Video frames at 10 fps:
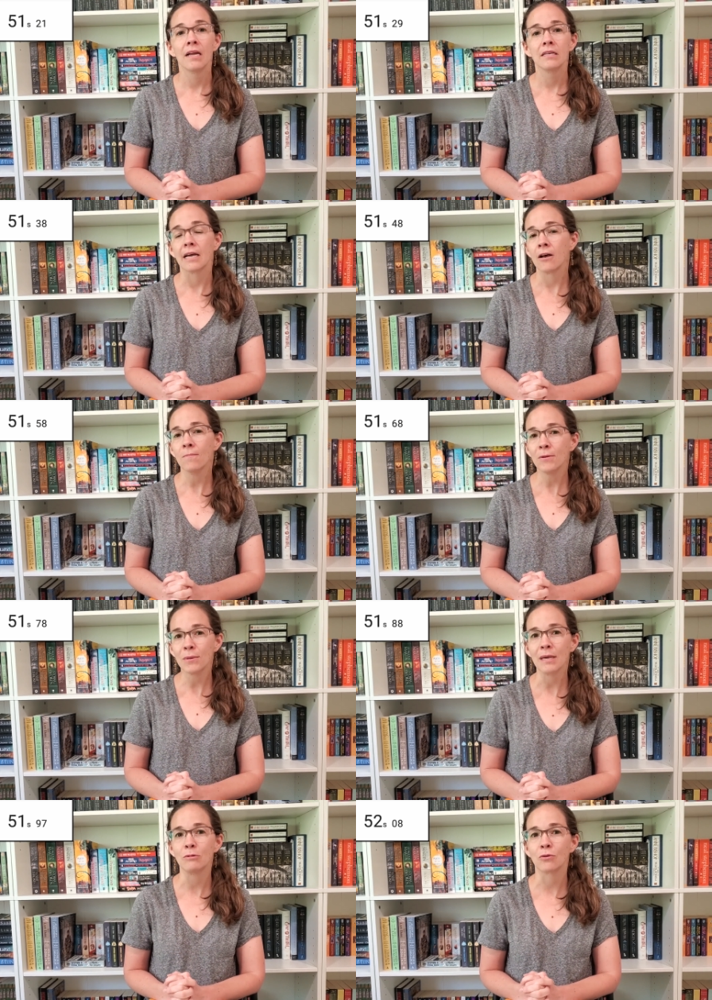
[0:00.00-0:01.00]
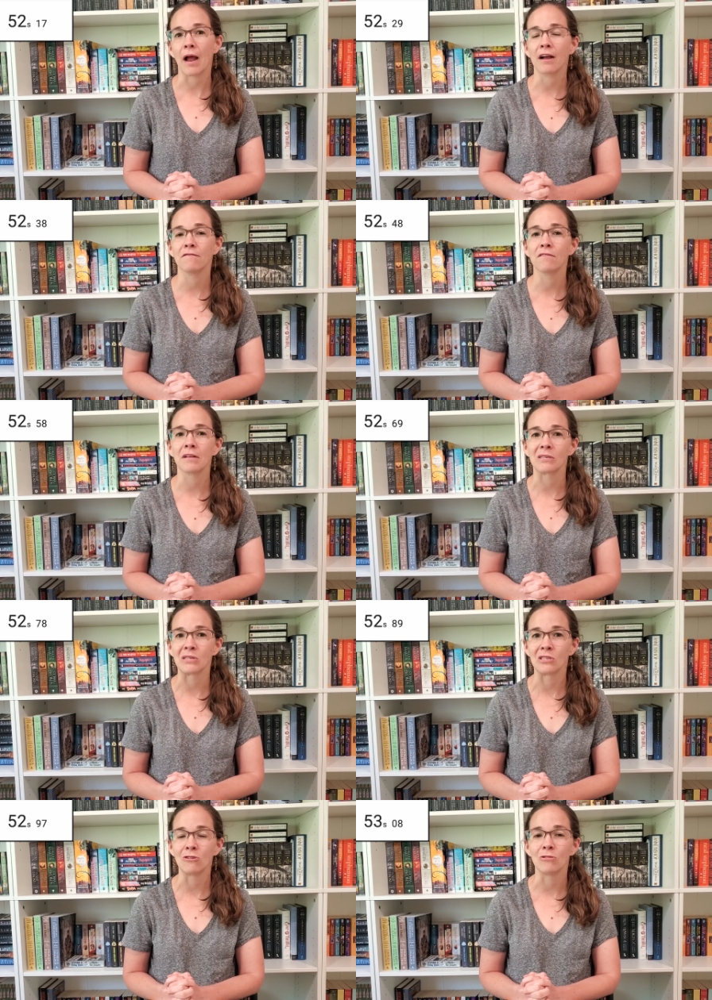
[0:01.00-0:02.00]
To help you keep track of the
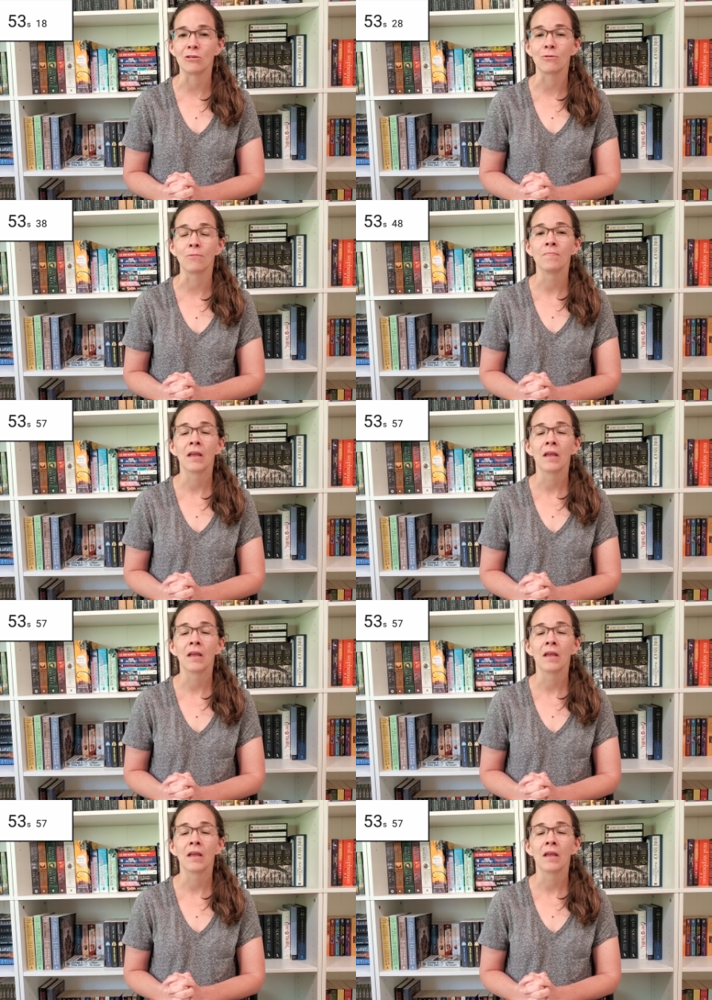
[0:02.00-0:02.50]
lessons you do,